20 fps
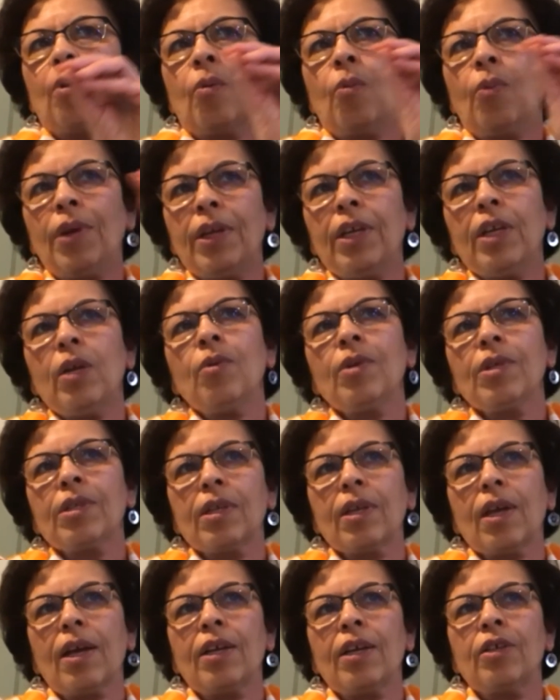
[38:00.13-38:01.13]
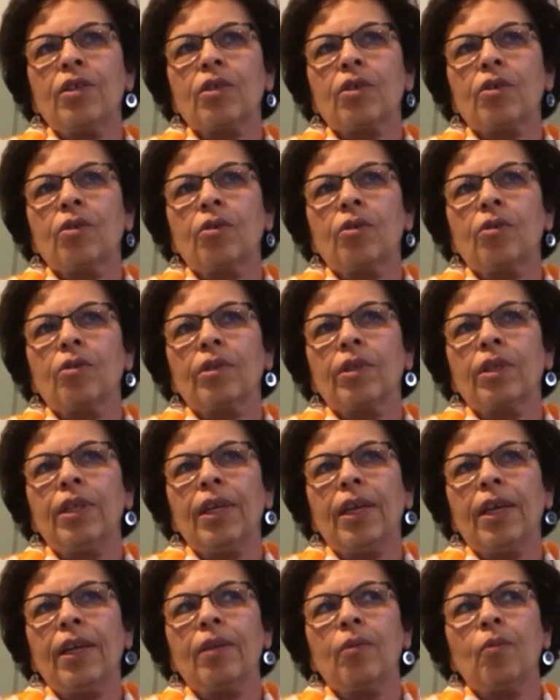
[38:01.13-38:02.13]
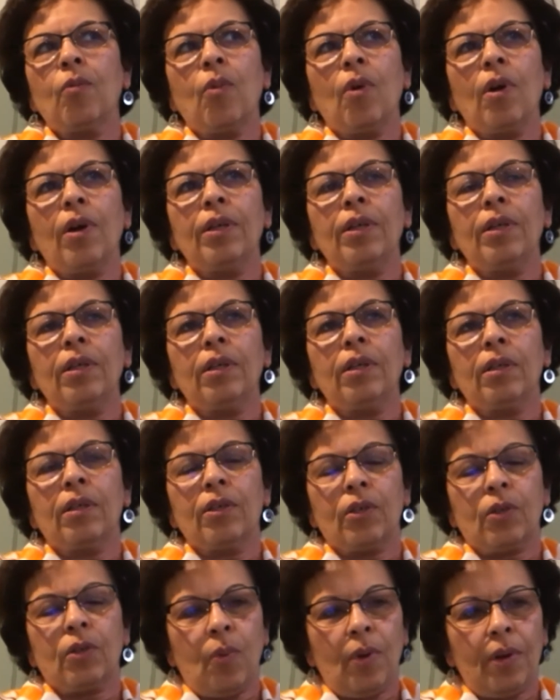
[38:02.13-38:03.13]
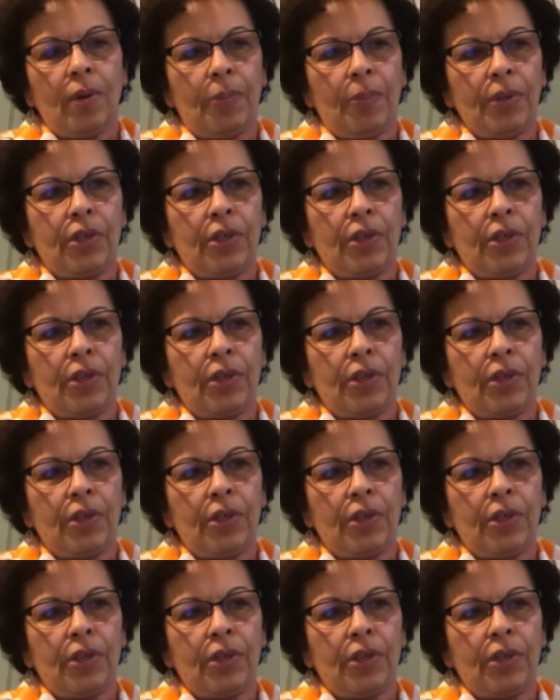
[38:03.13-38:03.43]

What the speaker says: when he was in high school, he had this one